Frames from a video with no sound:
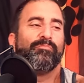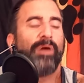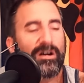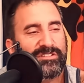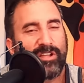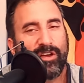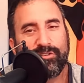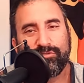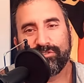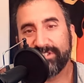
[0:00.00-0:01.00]

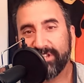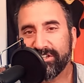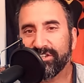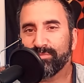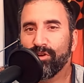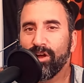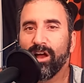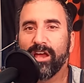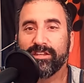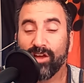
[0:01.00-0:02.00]
Barcelona or Stitches
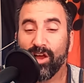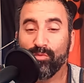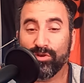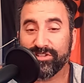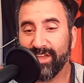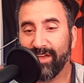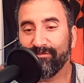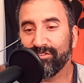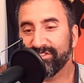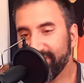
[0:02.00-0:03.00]
Pride, and I watched San
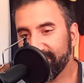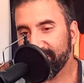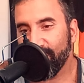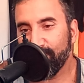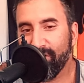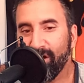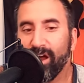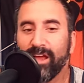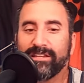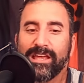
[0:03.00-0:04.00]
Francisco
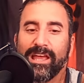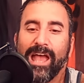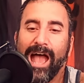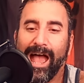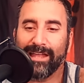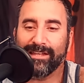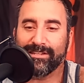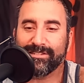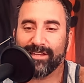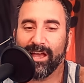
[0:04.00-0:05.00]
Pride.
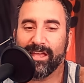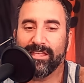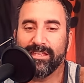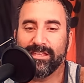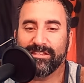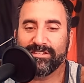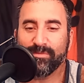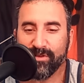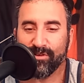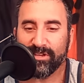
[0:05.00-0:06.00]
And to
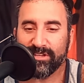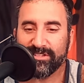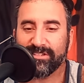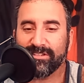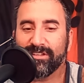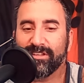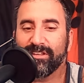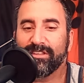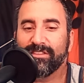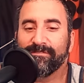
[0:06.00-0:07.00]
be honest,
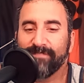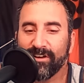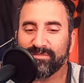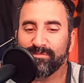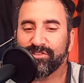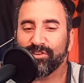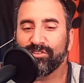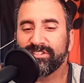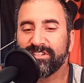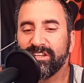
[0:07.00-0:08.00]
the vast
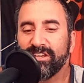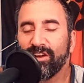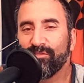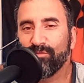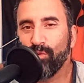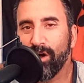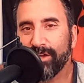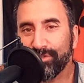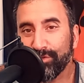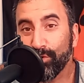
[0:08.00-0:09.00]
majority of what
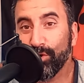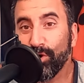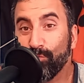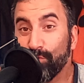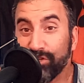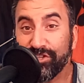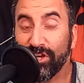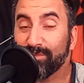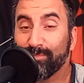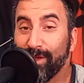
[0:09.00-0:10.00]
I saw was
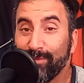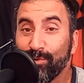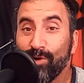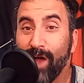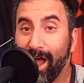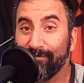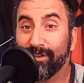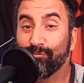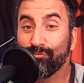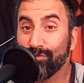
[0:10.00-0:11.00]
just people
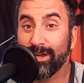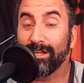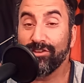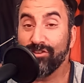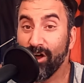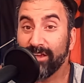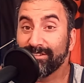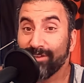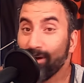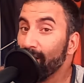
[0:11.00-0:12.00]
having a really
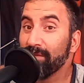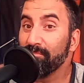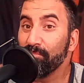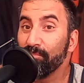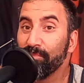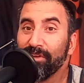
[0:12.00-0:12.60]
nice time.